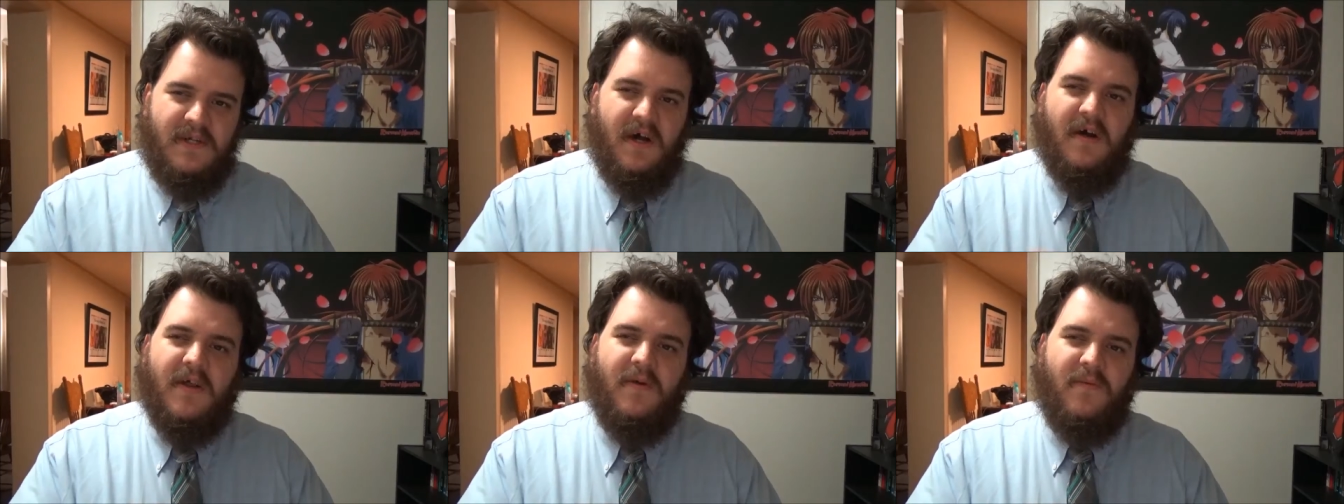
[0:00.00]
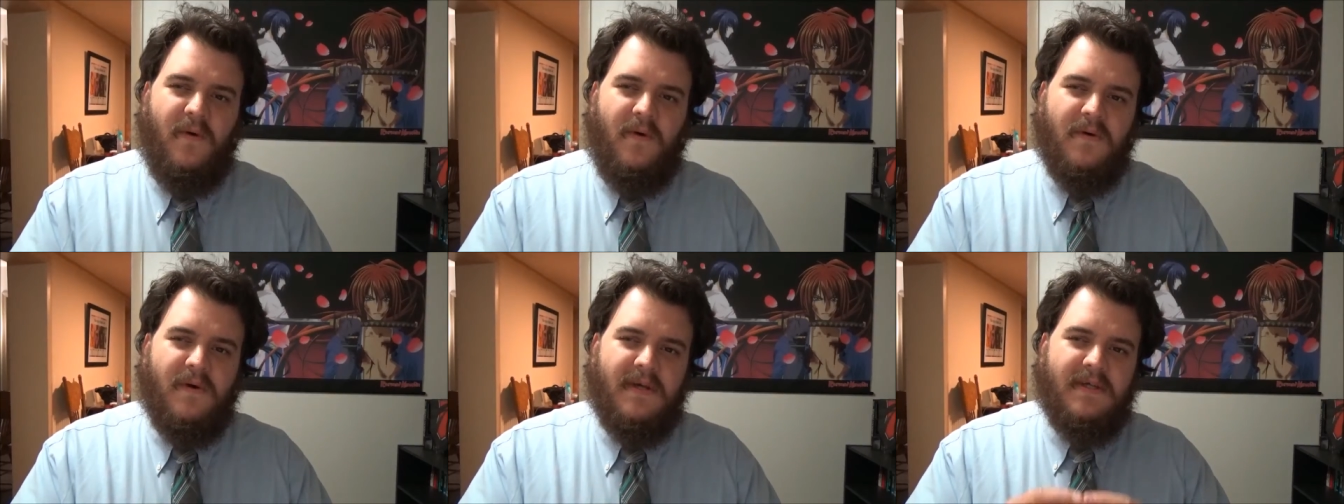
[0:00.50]
all they
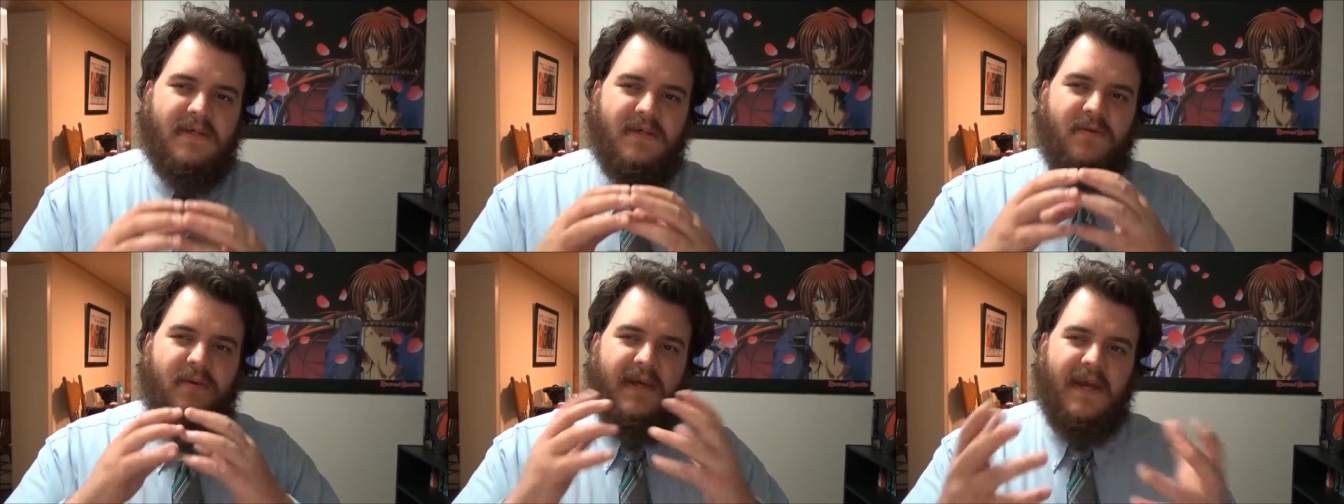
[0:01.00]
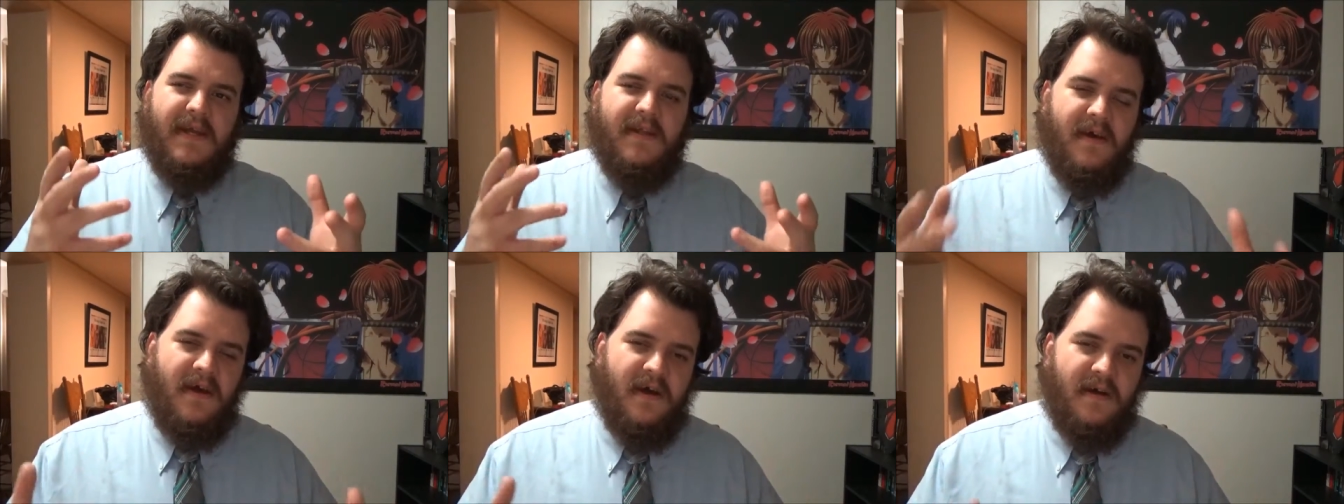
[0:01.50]
want is to regain
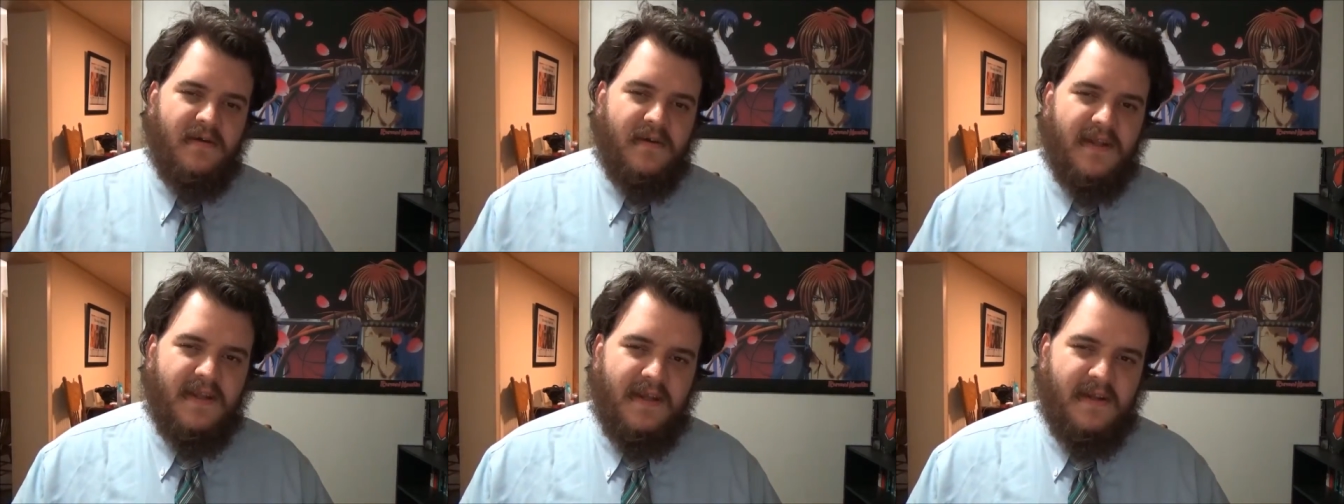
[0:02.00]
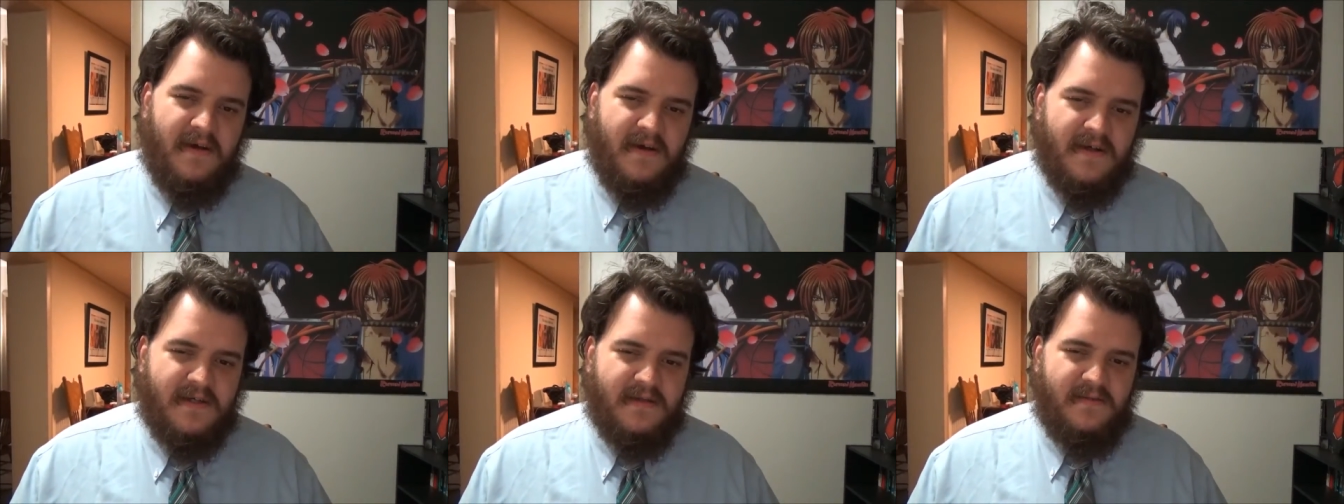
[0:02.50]
the honor that they
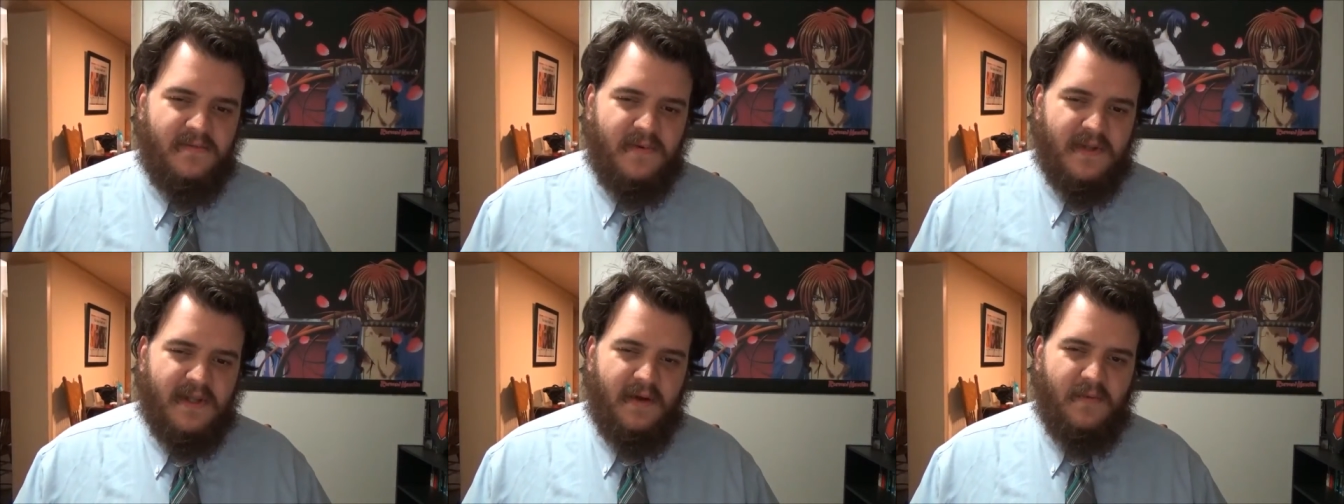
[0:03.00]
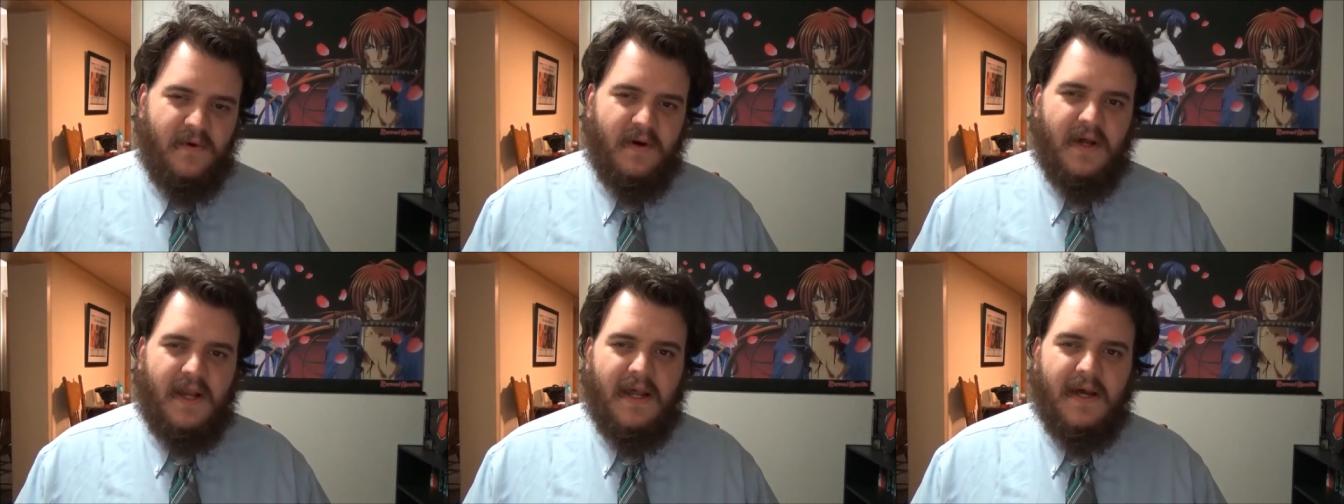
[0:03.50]
lost when they
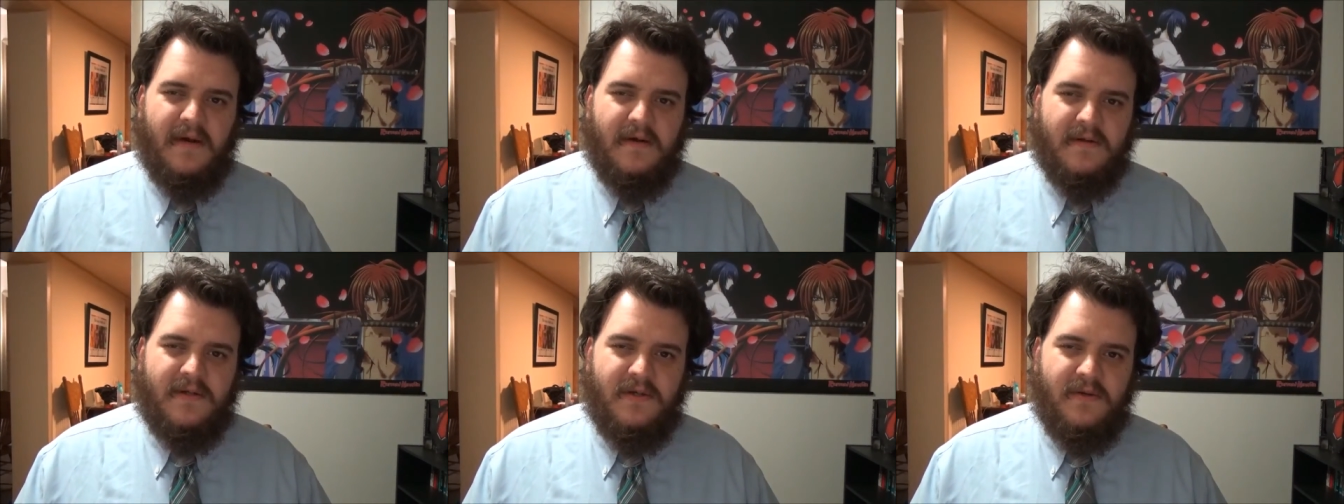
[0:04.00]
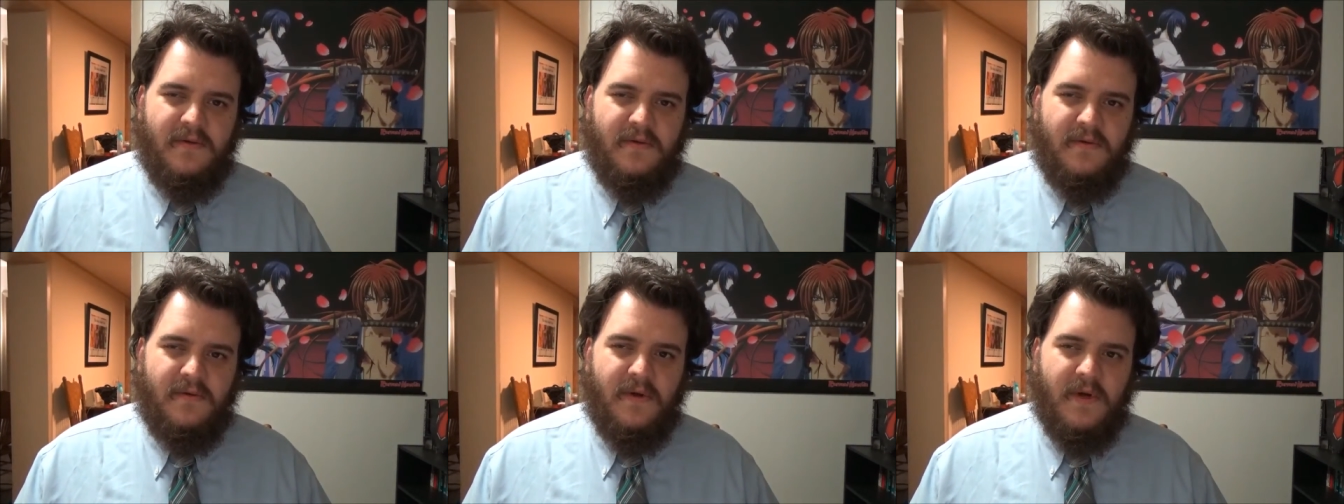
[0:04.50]
weren't allowed
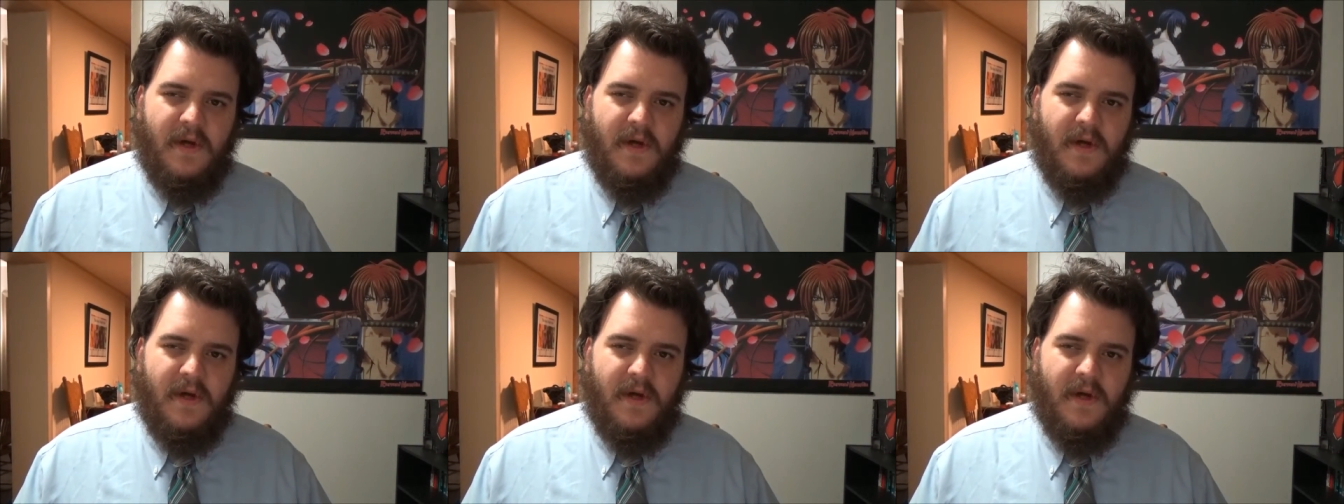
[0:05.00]
to